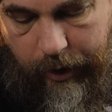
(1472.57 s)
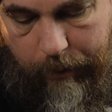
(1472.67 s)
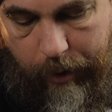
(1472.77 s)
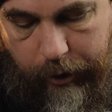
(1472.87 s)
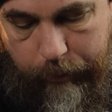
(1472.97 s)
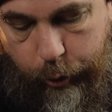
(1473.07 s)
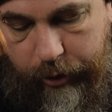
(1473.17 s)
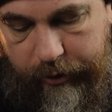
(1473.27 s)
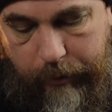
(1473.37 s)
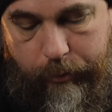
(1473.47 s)
Um, I can put
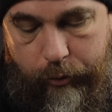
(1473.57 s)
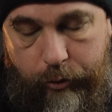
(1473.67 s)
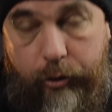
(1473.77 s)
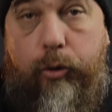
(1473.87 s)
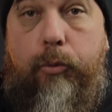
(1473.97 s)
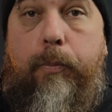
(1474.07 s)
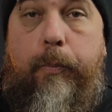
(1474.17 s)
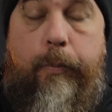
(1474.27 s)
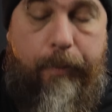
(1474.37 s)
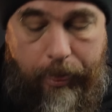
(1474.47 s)
in that dual
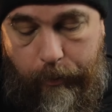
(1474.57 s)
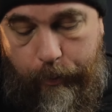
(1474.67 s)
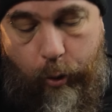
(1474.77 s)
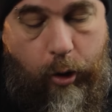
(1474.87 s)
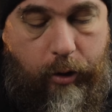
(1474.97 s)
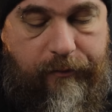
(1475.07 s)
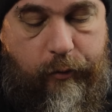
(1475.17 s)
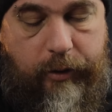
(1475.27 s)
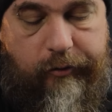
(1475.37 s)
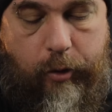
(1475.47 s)
Pog,
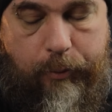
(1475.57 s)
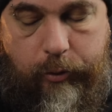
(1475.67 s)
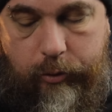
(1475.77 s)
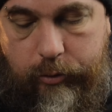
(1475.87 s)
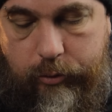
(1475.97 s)
for example.